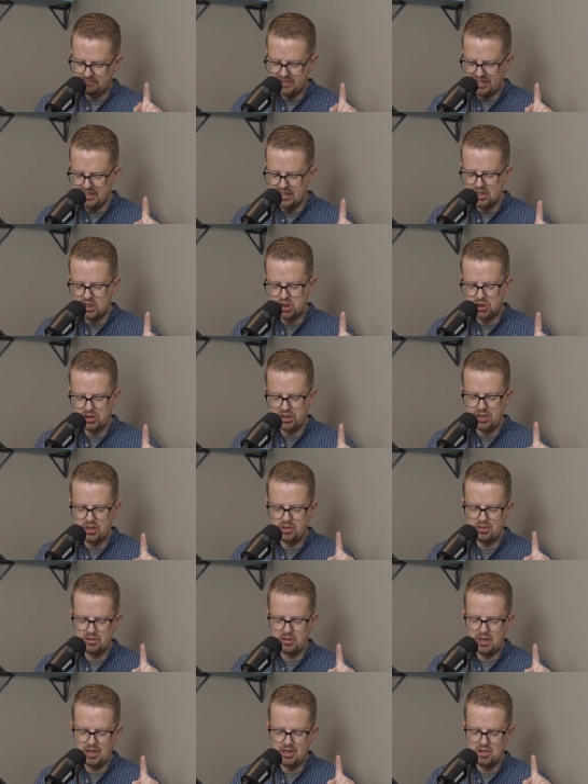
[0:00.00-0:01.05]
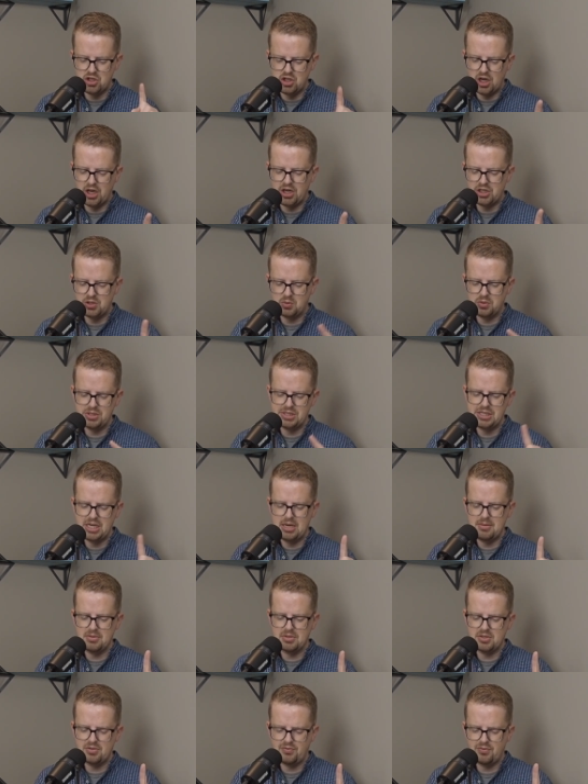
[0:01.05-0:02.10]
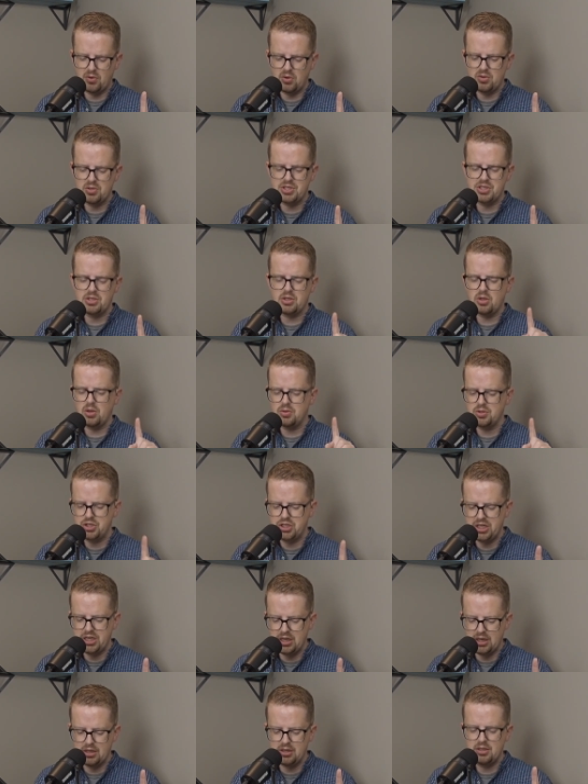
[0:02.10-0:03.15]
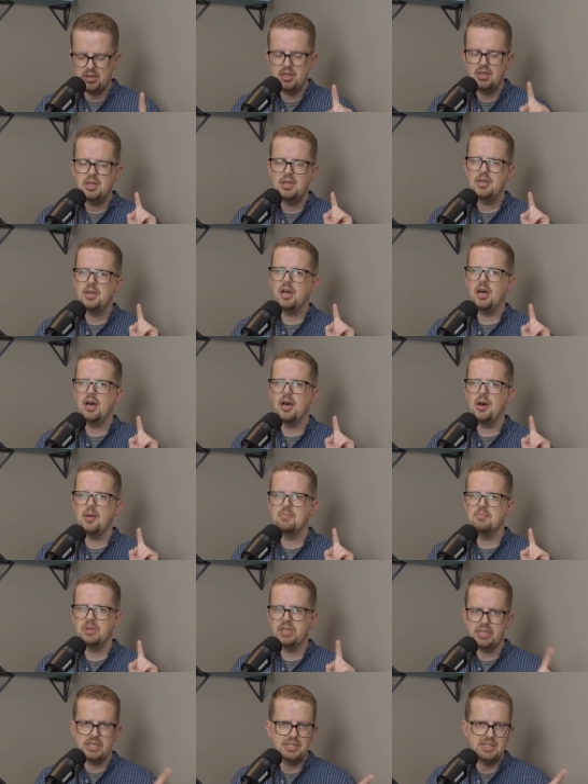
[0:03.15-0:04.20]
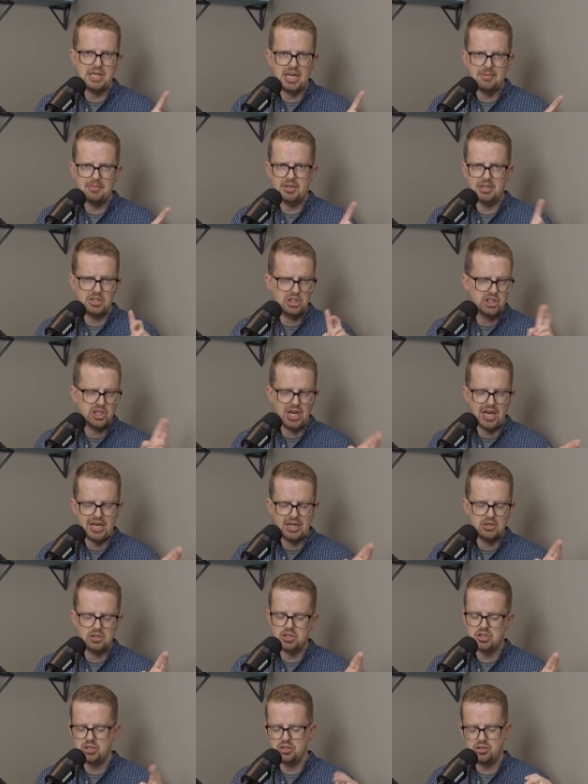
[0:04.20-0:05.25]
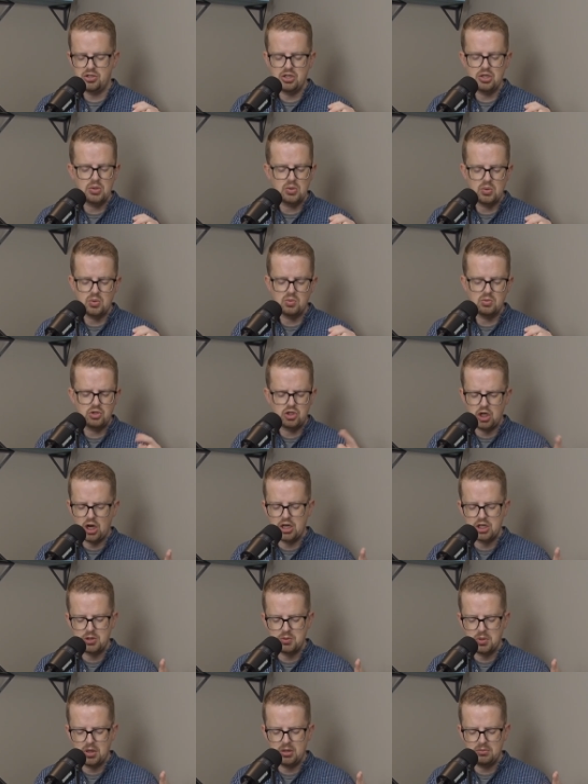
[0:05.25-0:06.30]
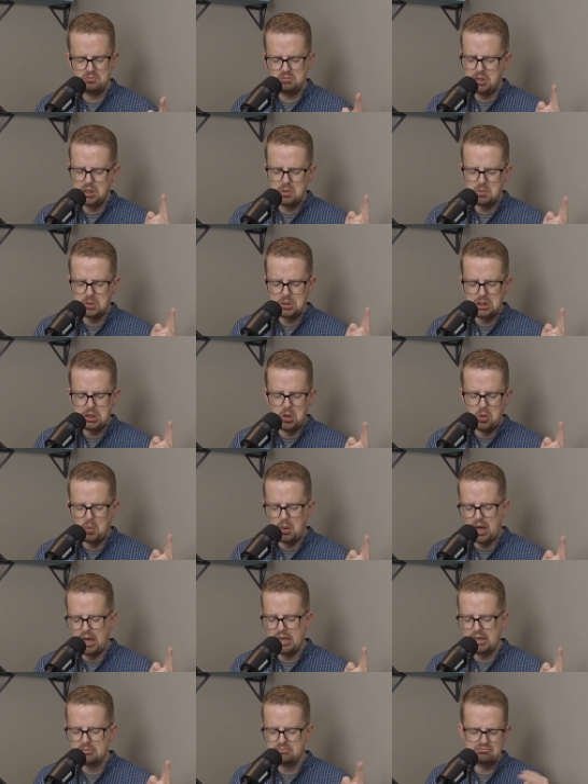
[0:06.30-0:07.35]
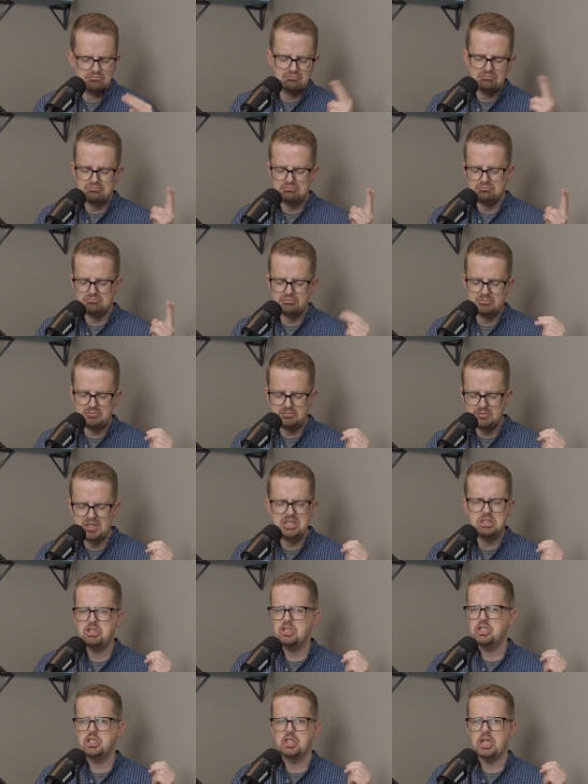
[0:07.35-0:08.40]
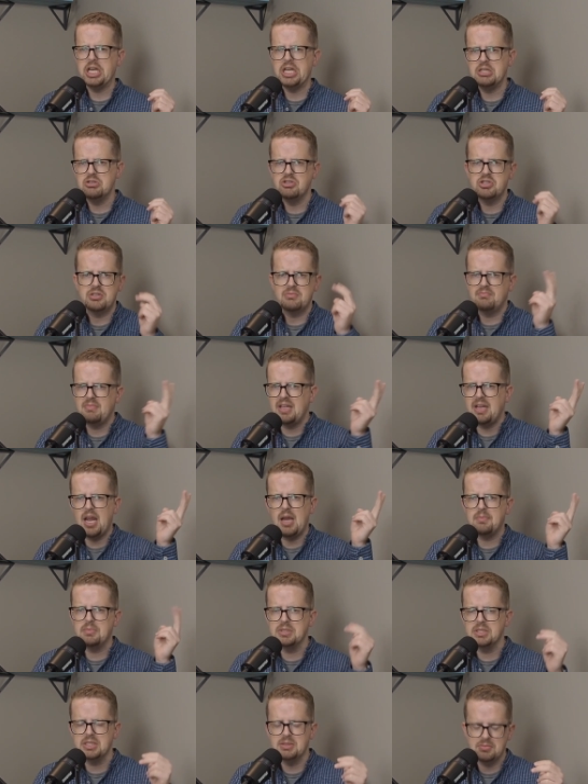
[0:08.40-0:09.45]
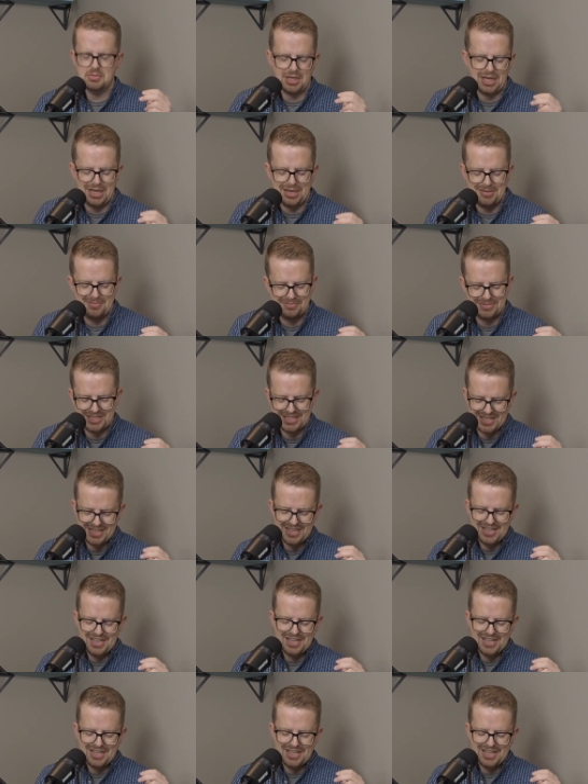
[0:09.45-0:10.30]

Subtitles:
Initially, Joshua's name is first Hoshea, but his name gets changed to Joshua. We don't really know why. It's just changed. That happens sometimes.